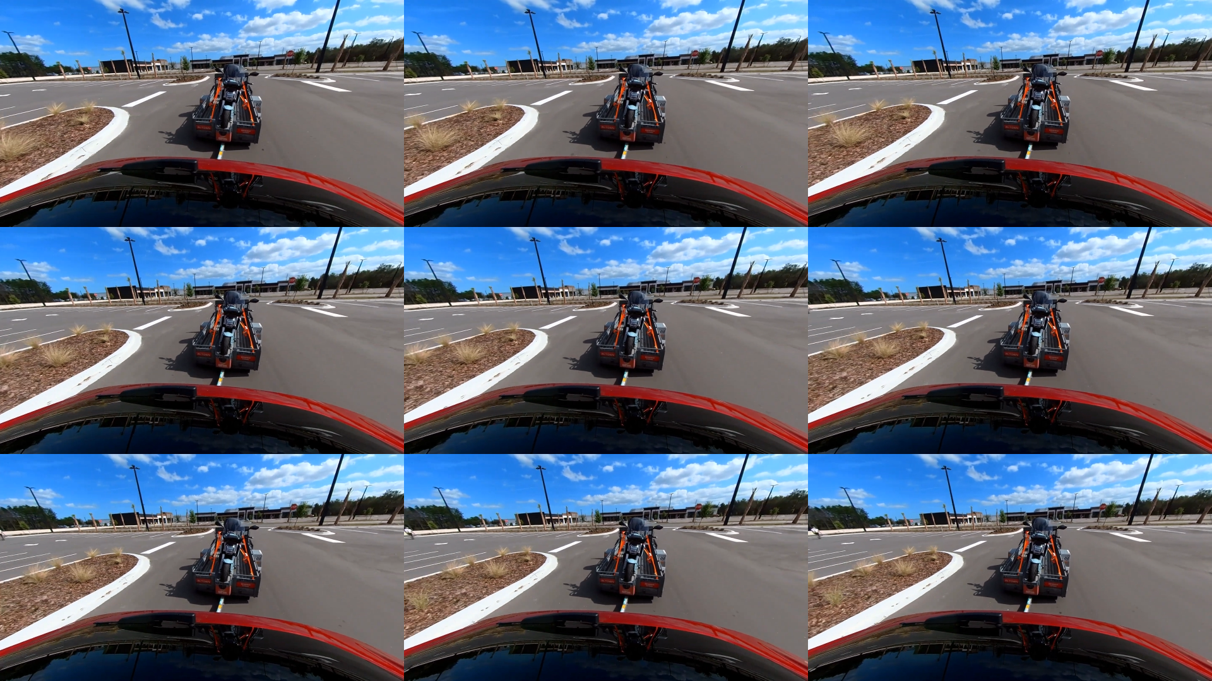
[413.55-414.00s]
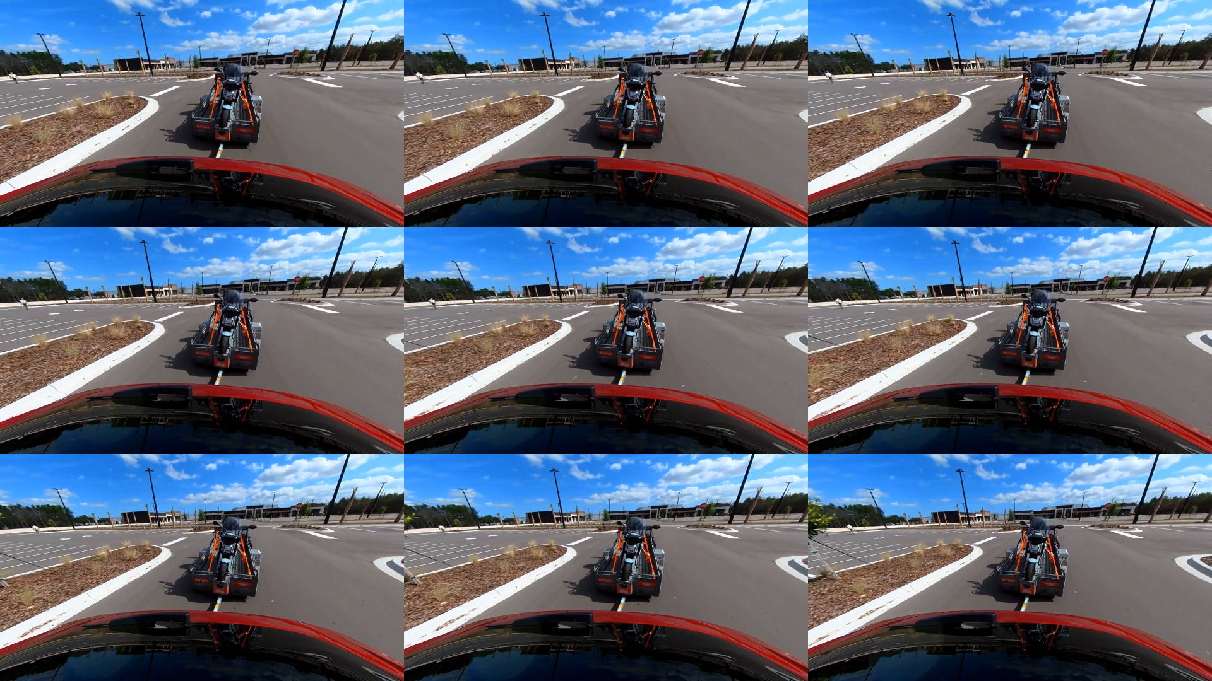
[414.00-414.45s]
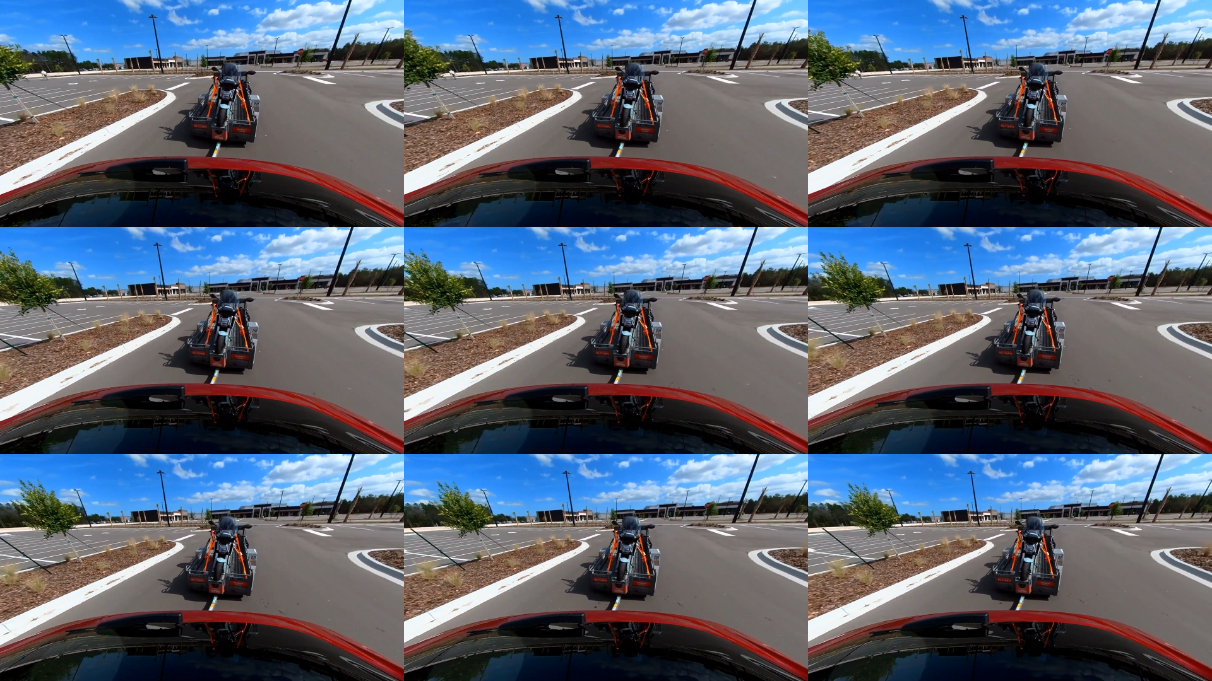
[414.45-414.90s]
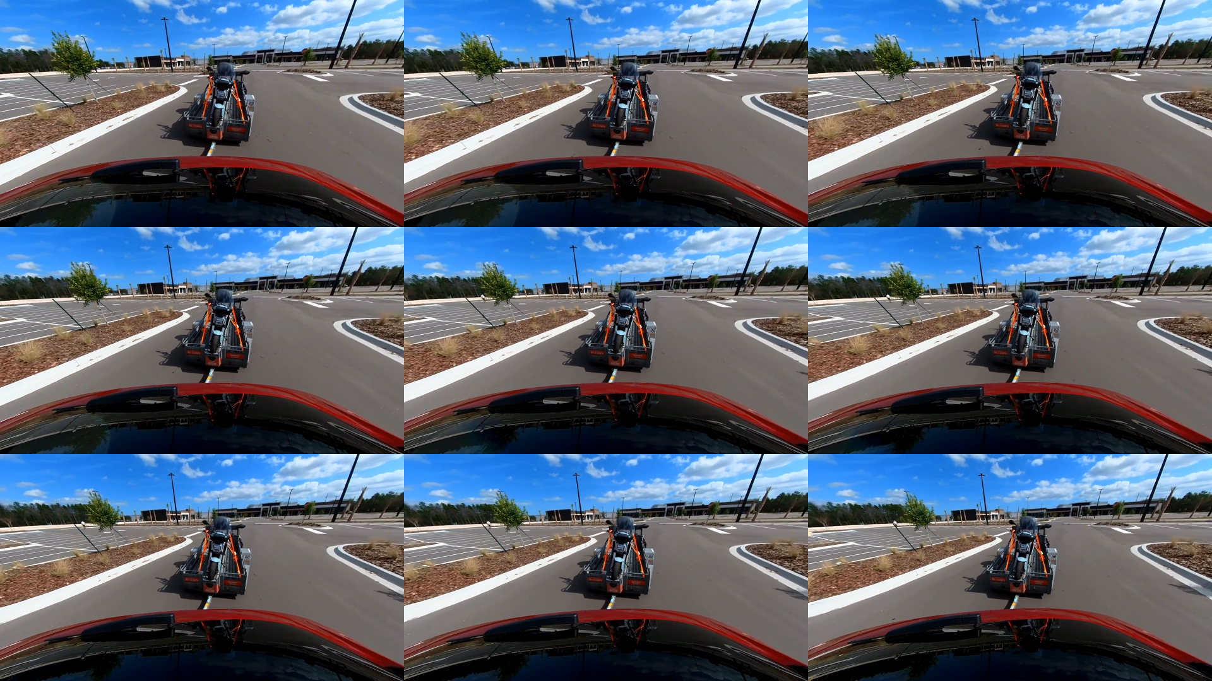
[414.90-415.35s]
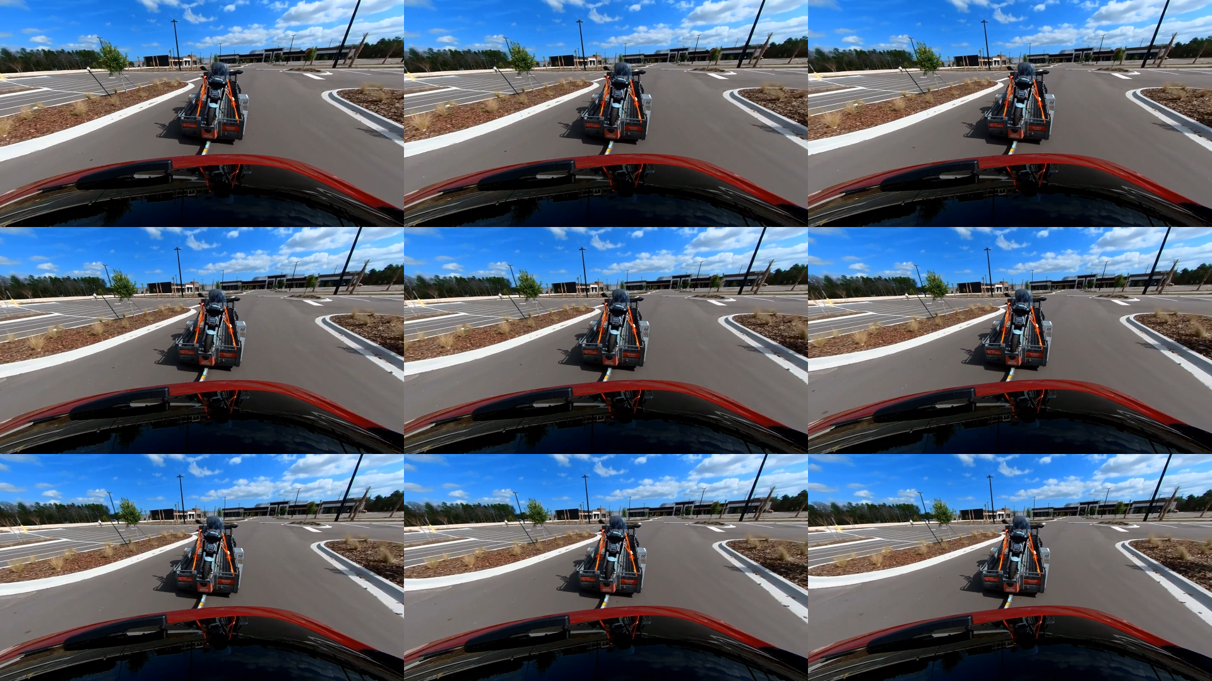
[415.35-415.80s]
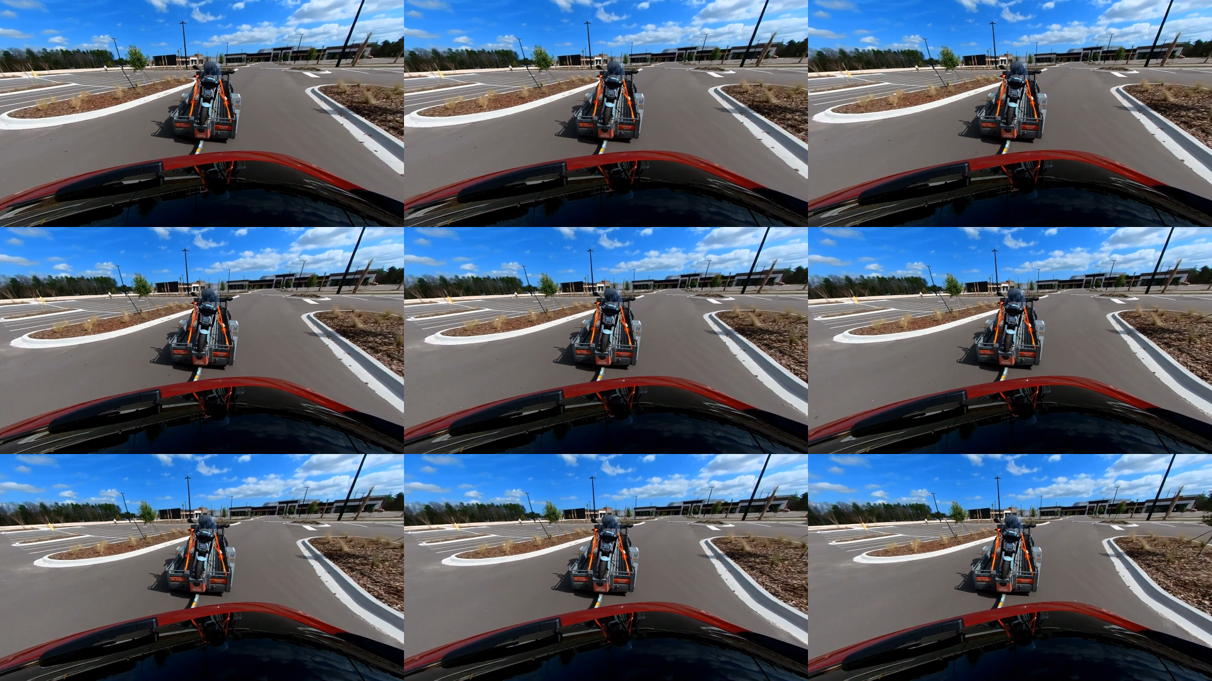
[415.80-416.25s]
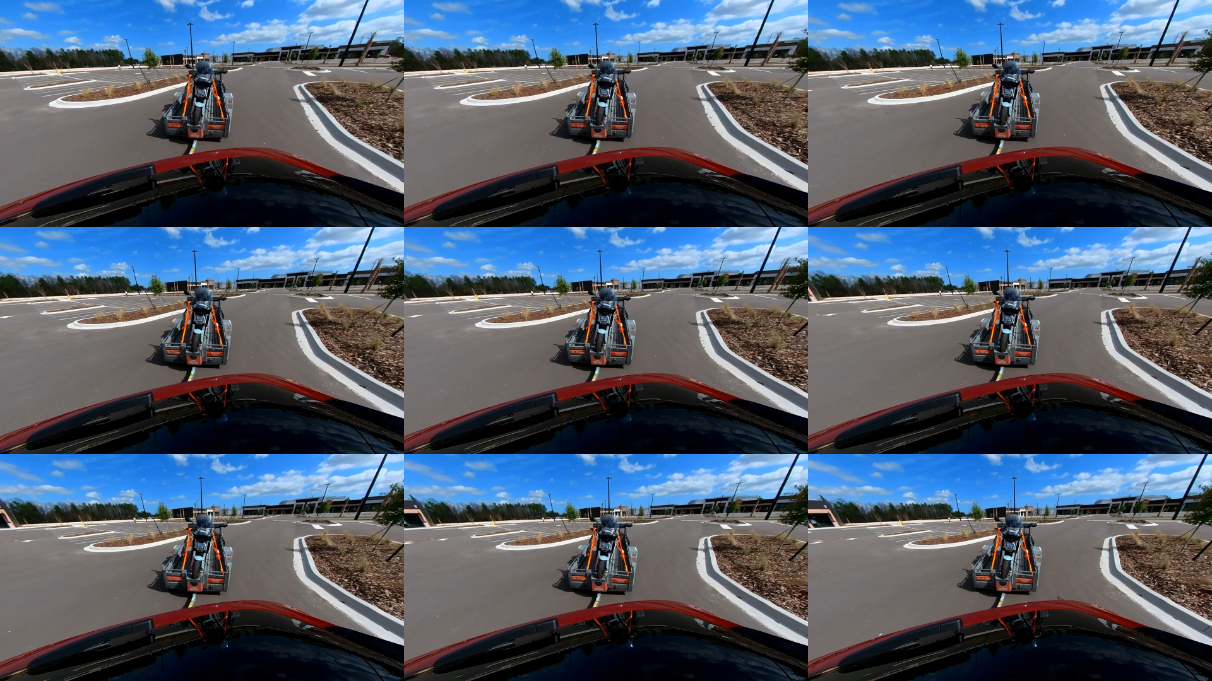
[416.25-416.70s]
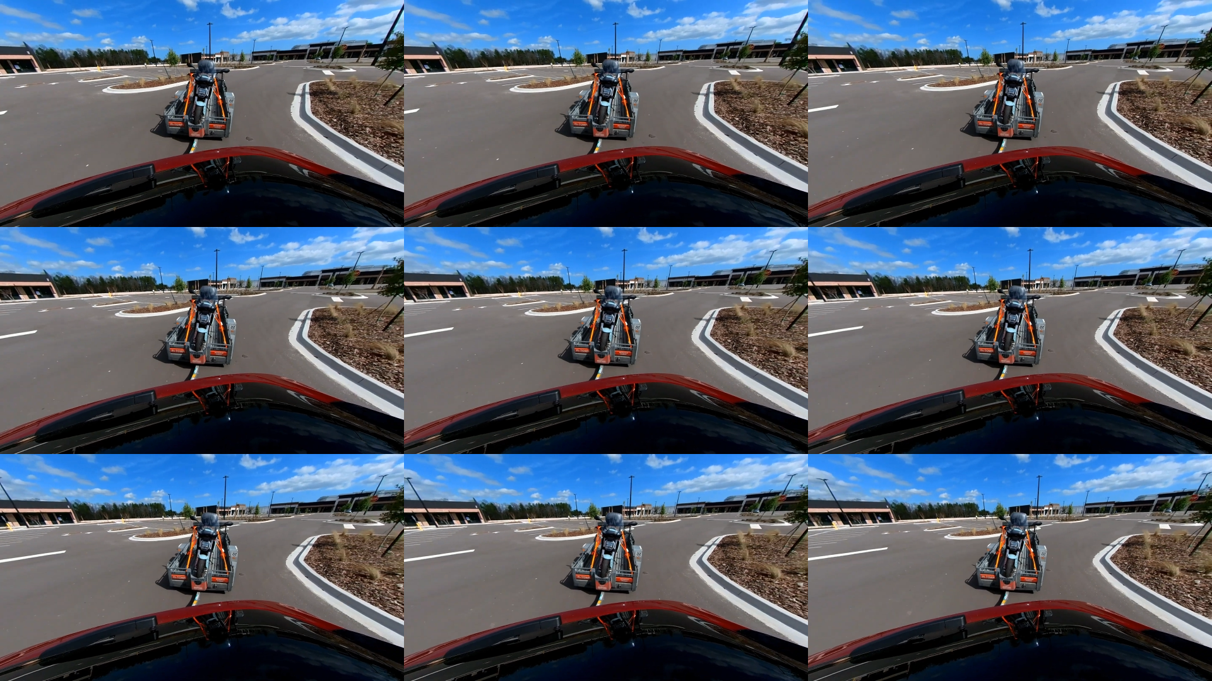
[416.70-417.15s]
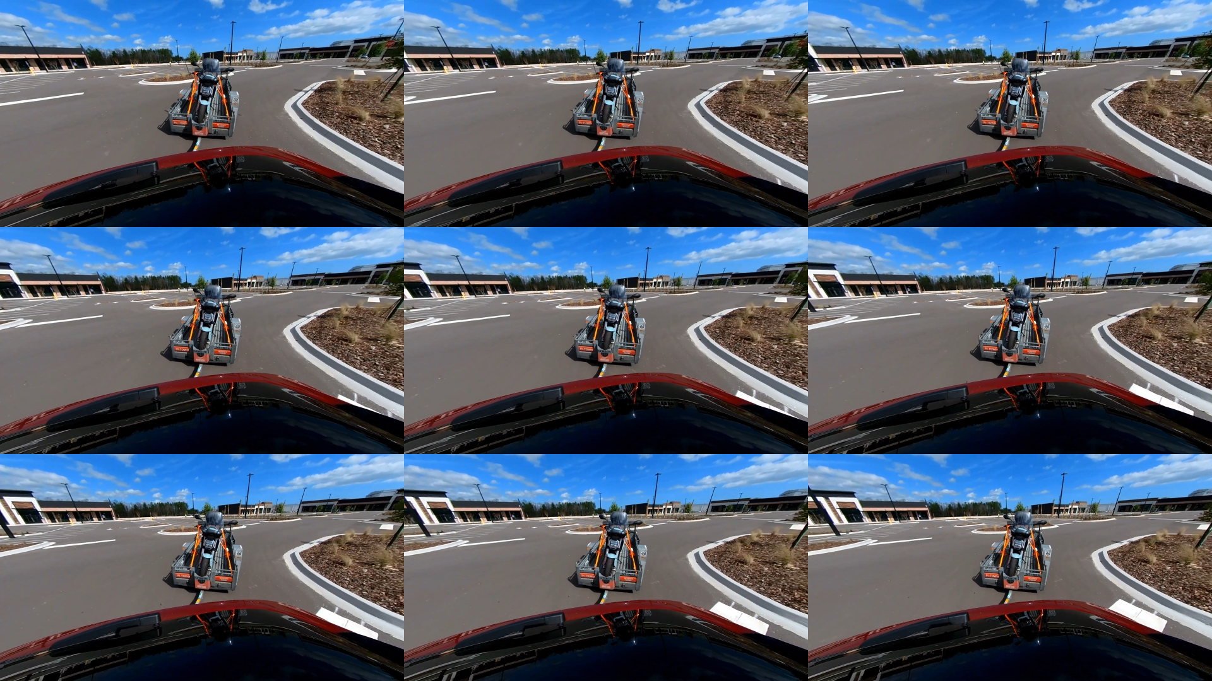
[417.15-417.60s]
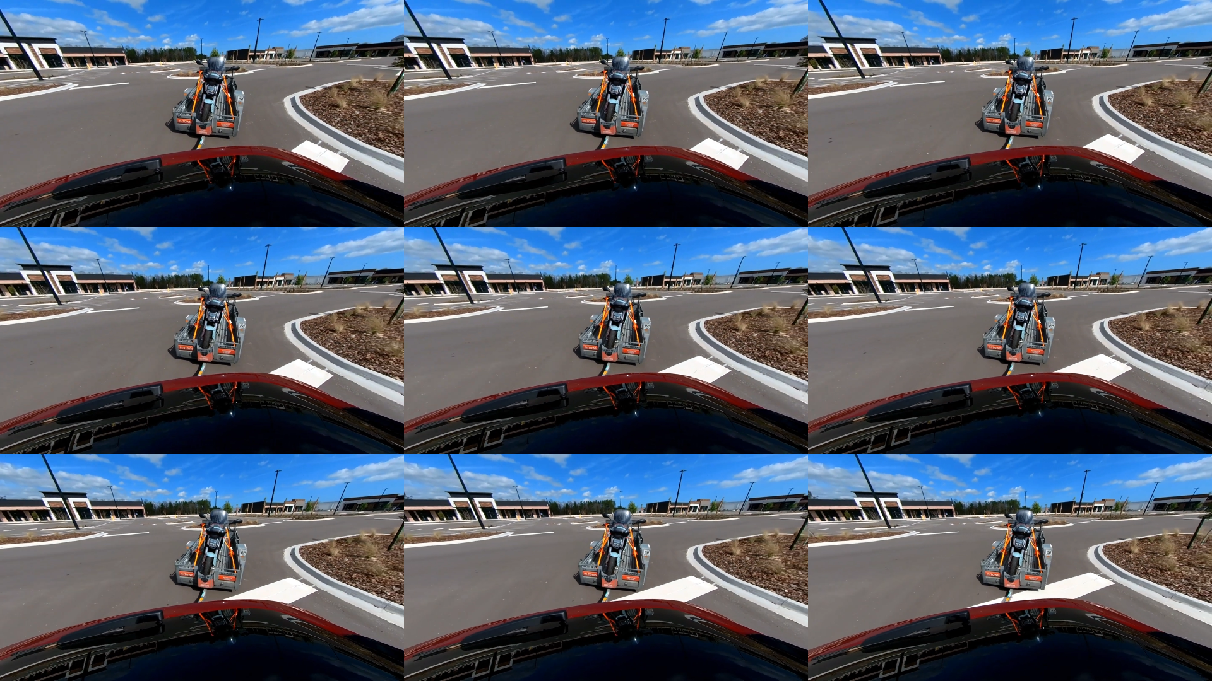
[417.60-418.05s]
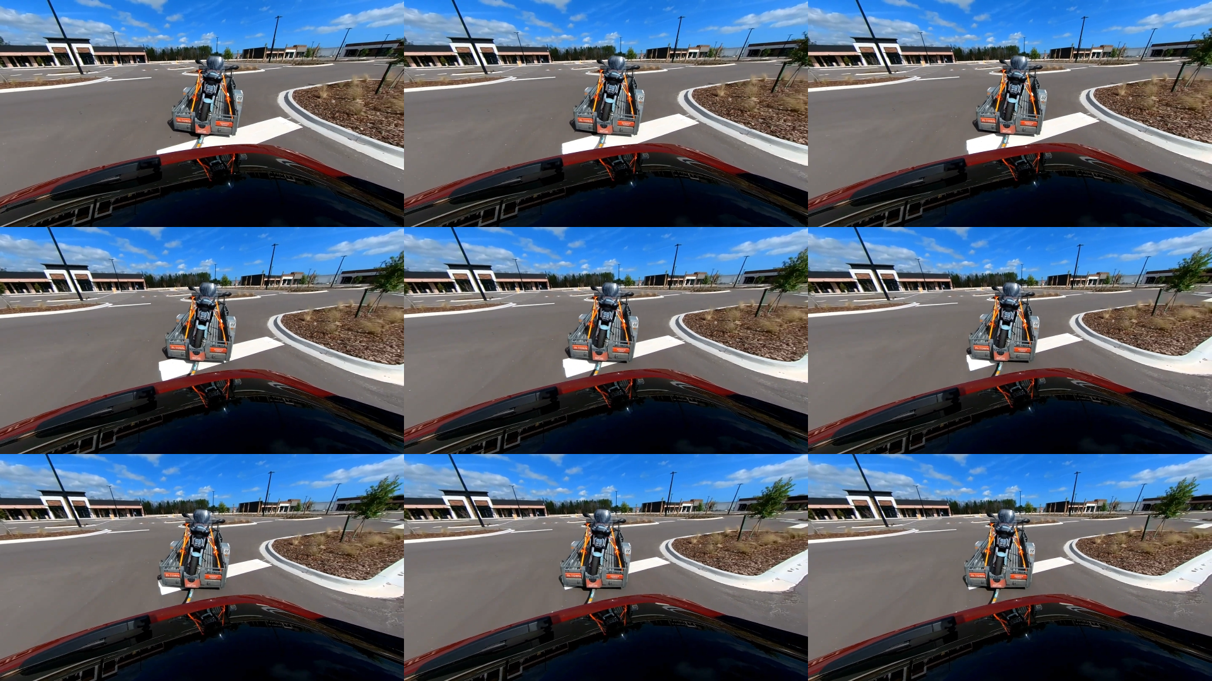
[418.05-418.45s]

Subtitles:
No face is visible, so there are no lips to read.